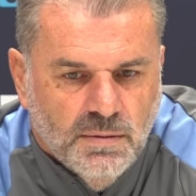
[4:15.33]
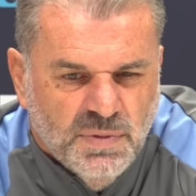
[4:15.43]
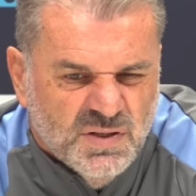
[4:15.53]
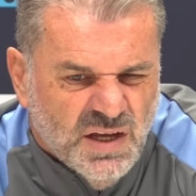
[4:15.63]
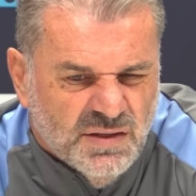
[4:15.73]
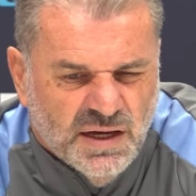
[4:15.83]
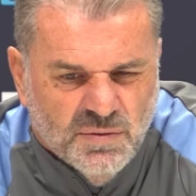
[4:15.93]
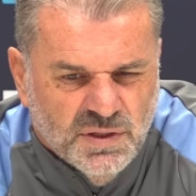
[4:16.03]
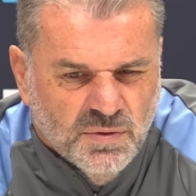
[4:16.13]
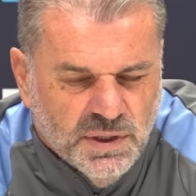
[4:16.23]
But there's no
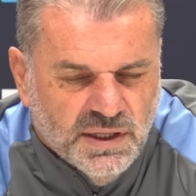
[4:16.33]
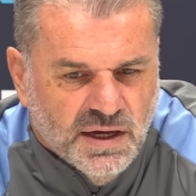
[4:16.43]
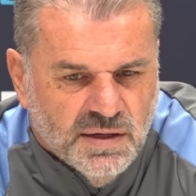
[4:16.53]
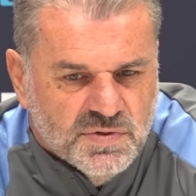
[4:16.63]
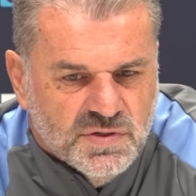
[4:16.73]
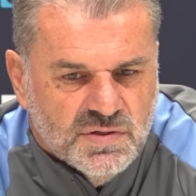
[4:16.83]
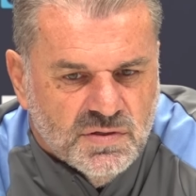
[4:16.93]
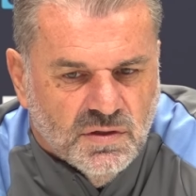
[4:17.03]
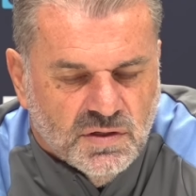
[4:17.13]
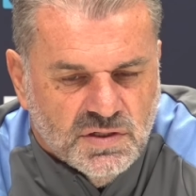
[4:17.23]
doubt when you win
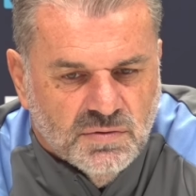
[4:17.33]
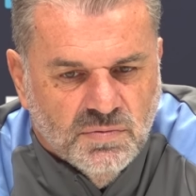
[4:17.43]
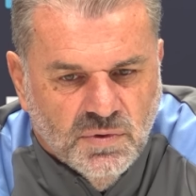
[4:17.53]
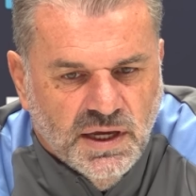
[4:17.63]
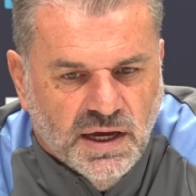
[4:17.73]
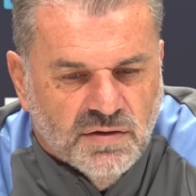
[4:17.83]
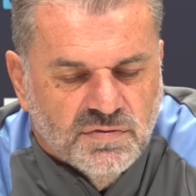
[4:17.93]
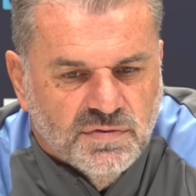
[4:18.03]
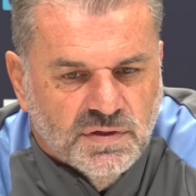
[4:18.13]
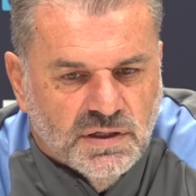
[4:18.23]
games, like I said, we
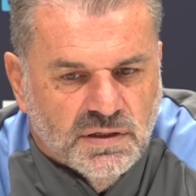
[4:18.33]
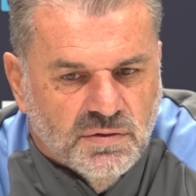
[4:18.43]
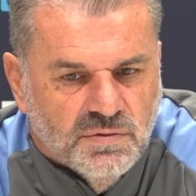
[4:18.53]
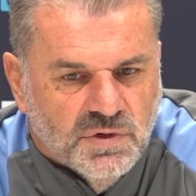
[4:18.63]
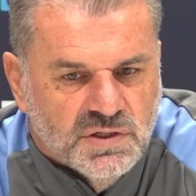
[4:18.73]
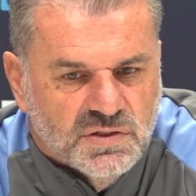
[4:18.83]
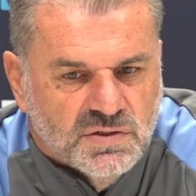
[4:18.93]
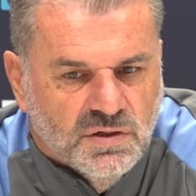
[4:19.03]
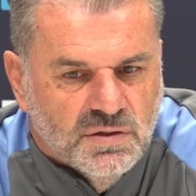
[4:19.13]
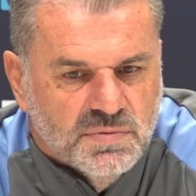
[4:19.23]
have in recent
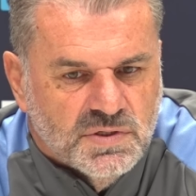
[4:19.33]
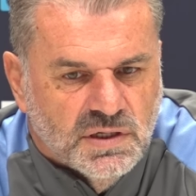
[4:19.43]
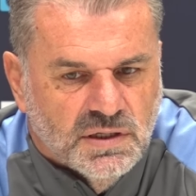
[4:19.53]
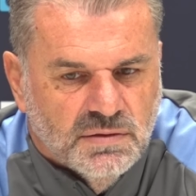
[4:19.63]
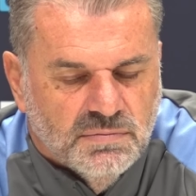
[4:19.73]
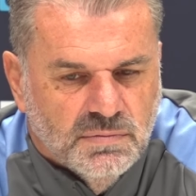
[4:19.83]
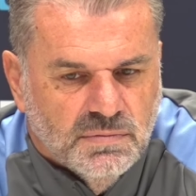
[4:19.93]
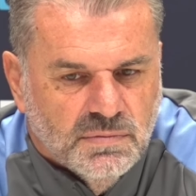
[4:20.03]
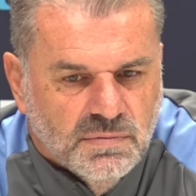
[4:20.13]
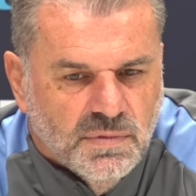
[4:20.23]
times,
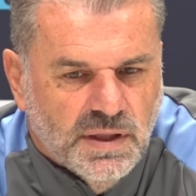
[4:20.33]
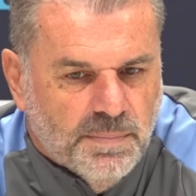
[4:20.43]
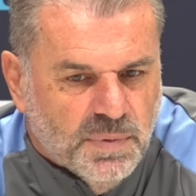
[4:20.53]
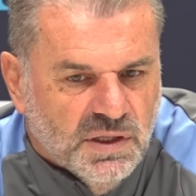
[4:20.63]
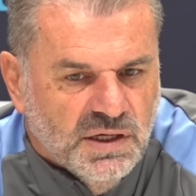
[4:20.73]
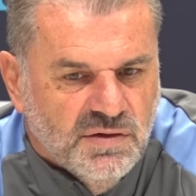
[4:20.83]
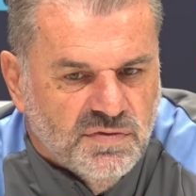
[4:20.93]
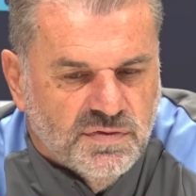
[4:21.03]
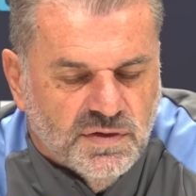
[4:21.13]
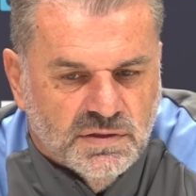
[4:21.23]
that
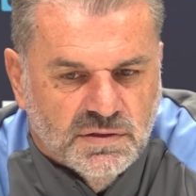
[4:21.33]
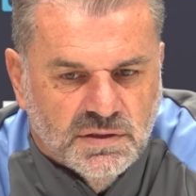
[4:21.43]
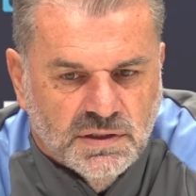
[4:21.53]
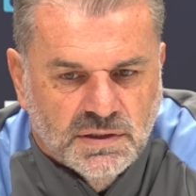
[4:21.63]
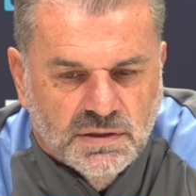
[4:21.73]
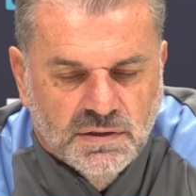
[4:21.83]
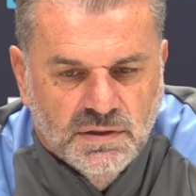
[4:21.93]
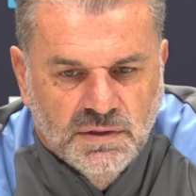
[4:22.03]
belief and I